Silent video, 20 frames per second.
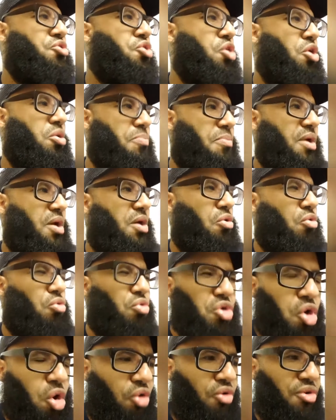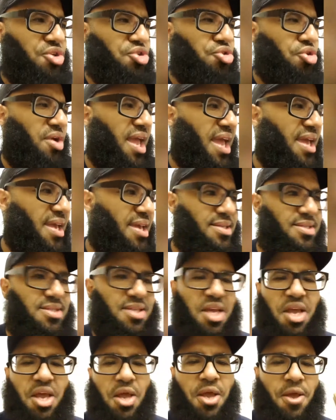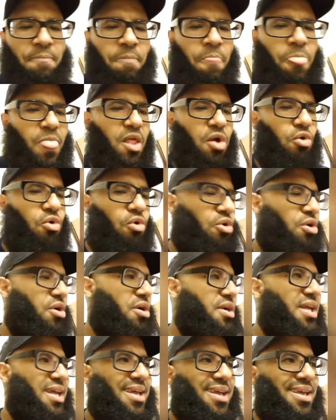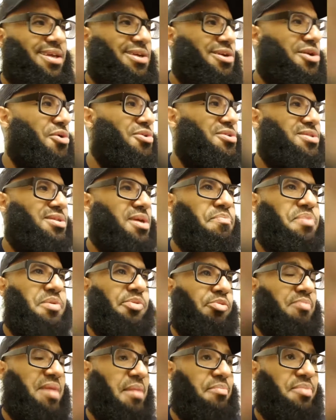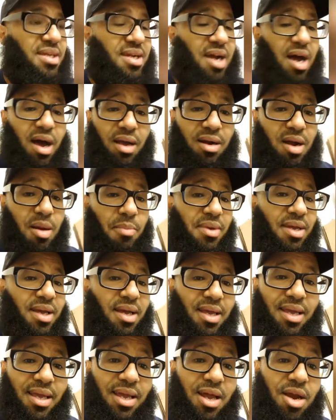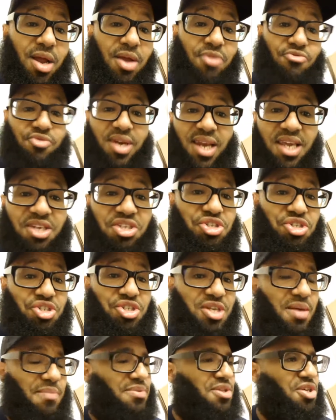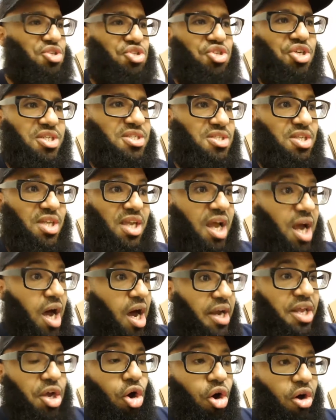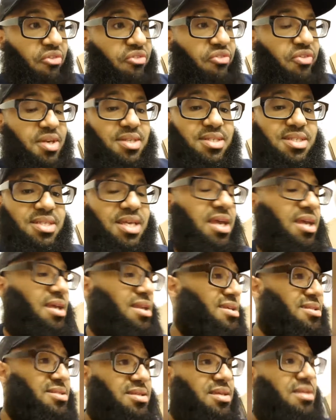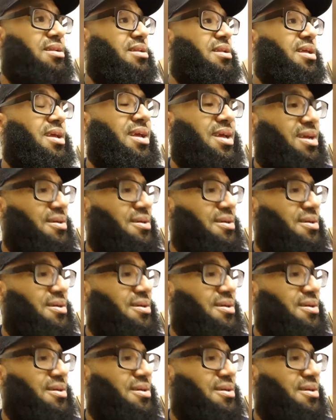or not, or lowering your gaze, or, you know, some people might be in a haram relationship to just cut it off and say, listen,